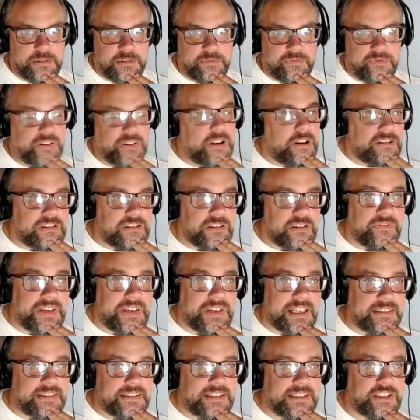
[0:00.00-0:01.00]
philosophy
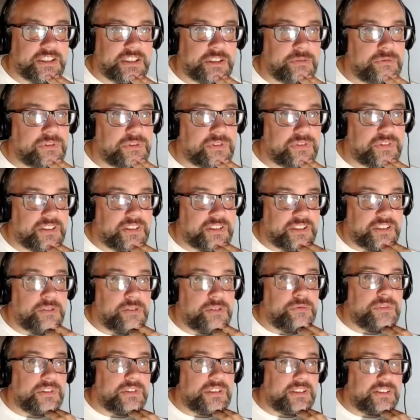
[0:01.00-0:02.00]
has its
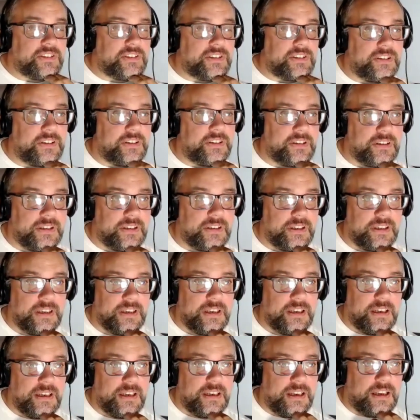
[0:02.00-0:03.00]
uses.
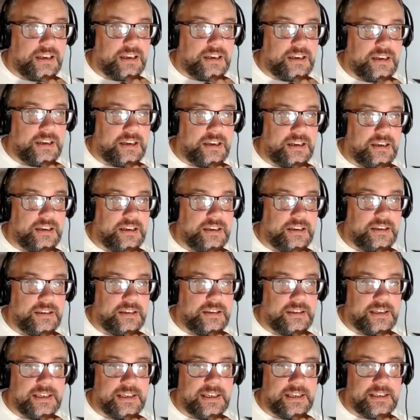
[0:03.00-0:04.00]

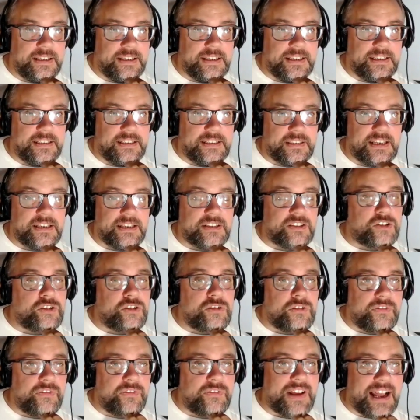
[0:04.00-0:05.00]
And it's
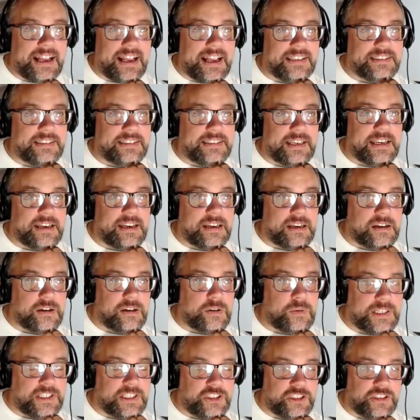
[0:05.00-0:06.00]
good for asking
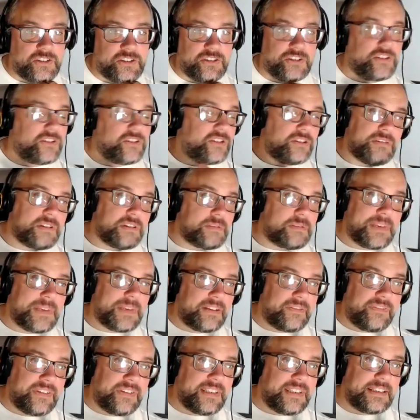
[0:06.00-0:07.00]
questions, and so is
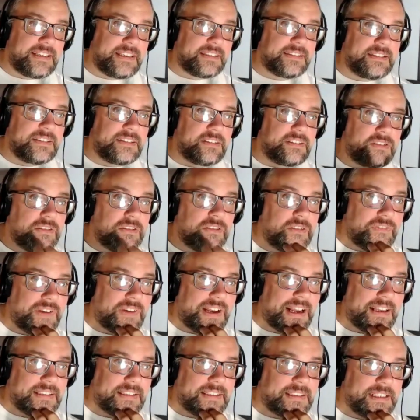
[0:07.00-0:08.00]
metaphysics. It's good
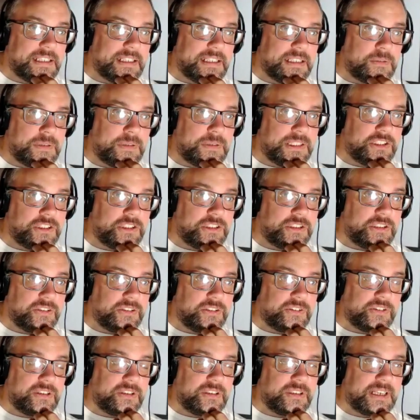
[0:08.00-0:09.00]
for asking
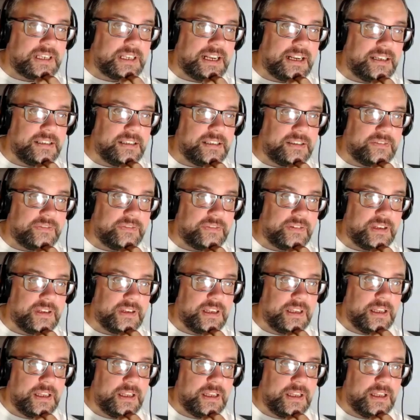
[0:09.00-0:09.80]
questions that kind of,